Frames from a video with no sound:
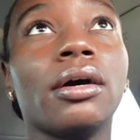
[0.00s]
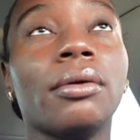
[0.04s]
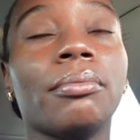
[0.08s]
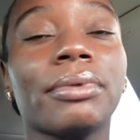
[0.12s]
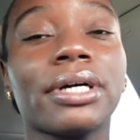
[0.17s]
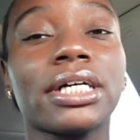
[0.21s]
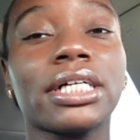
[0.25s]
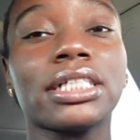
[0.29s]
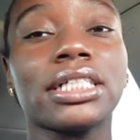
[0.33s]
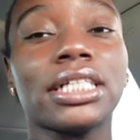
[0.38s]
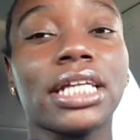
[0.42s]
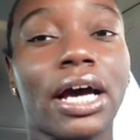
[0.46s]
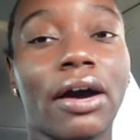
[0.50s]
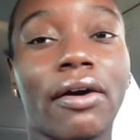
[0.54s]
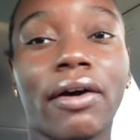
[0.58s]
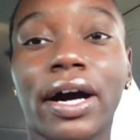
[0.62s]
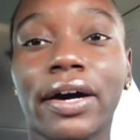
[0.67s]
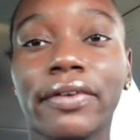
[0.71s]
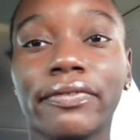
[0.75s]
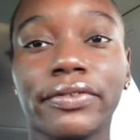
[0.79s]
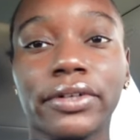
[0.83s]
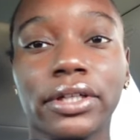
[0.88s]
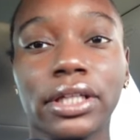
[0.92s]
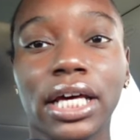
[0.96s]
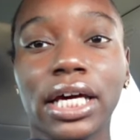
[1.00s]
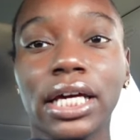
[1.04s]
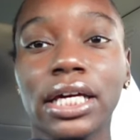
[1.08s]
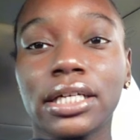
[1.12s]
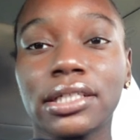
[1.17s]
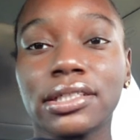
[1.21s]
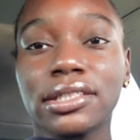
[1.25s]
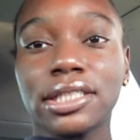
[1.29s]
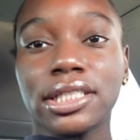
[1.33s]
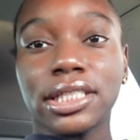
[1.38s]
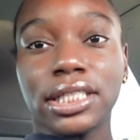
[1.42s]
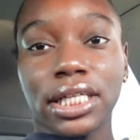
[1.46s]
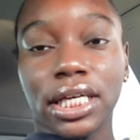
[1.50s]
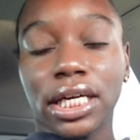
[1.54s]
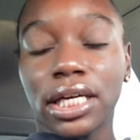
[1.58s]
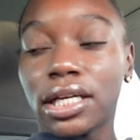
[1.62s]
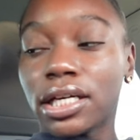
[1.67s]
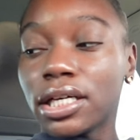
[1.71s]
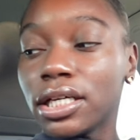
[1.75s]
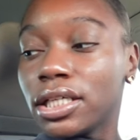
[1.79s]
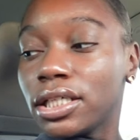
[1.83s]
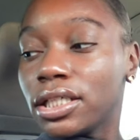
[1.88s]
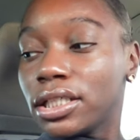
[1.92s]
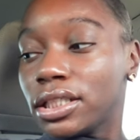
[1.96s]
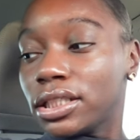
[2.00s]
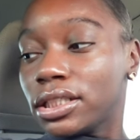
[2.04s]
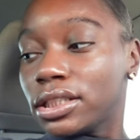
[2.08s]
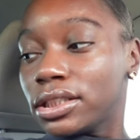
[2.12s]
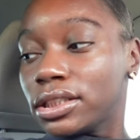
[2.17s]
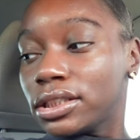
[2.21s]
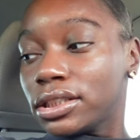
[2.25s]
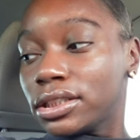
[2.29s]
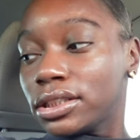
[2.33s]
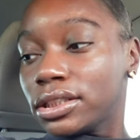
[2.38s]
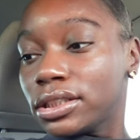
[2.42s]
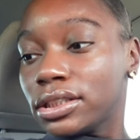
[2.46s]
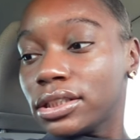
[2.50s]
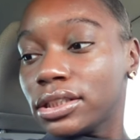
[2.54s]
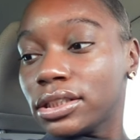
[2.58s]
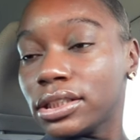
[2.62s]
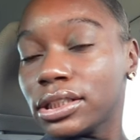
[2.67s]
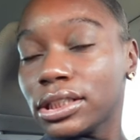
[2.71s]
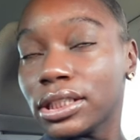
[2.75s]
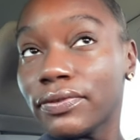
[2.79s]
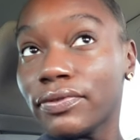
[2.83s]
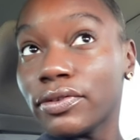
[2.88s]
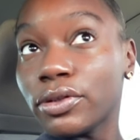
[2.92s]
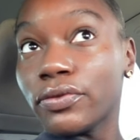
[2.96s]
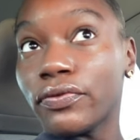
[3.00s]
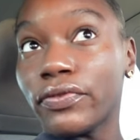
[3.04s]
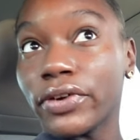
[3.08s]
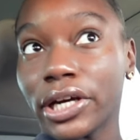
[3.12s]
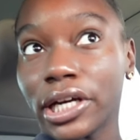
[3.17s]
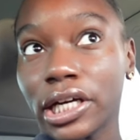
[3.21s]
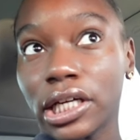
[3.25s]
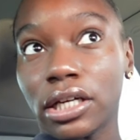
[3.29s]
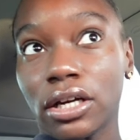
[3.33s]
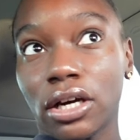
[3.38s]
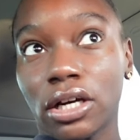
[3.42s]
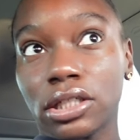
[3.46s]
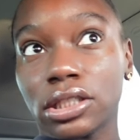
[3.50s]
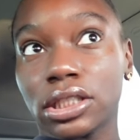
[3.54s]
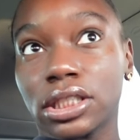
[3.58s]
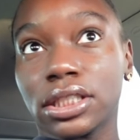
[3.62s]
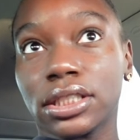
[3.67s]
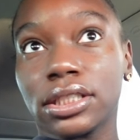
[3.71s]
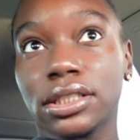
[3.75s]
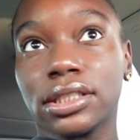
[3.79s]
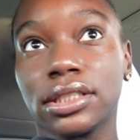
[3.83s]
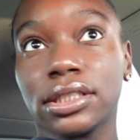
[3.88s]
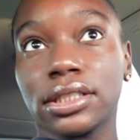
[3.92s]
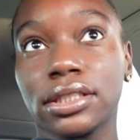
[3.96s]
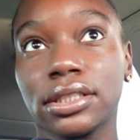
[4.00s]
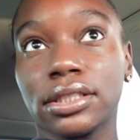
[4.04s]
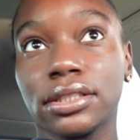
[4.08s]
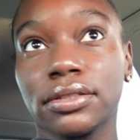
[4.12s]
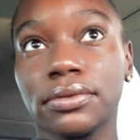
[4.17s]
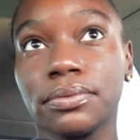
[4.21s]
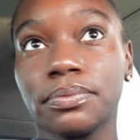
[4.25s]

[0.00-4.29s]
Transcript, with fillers: because now I feel like sick. I feel very nauseous,